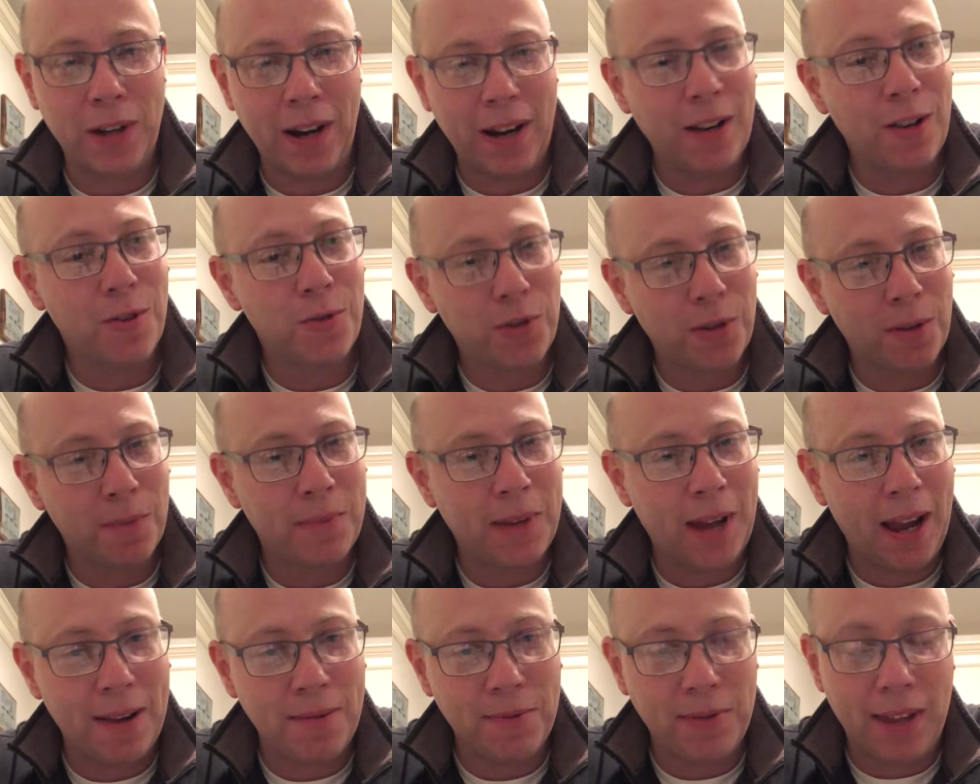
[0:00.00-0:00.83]
I know
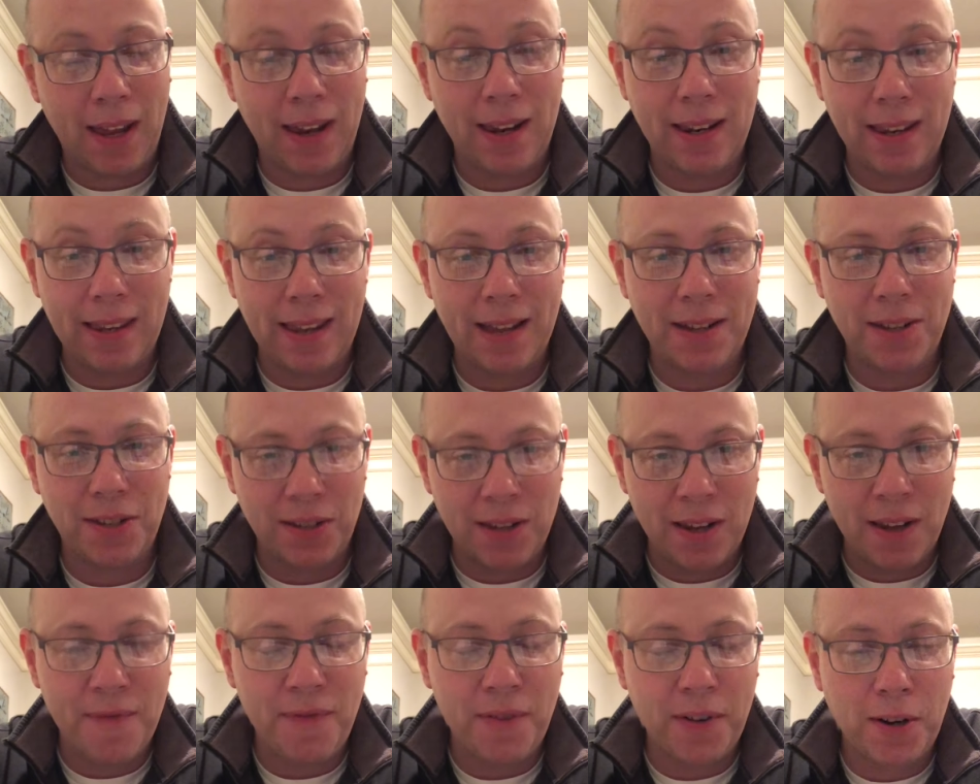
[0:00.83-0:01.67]
sometimes that that's
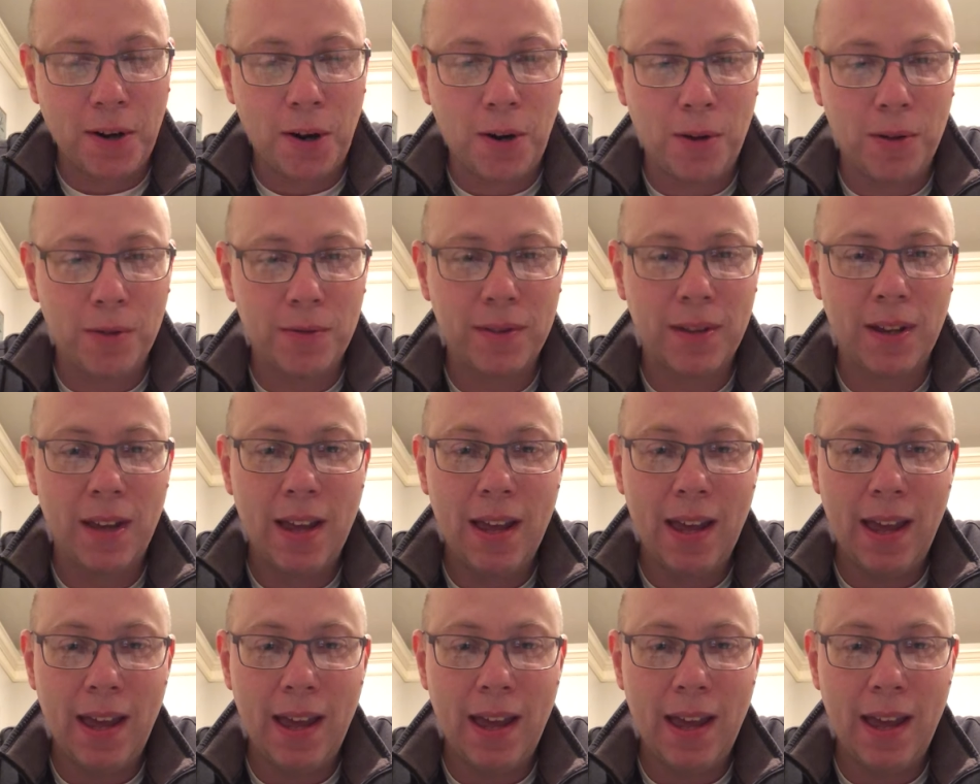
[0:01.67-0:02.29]
difficult,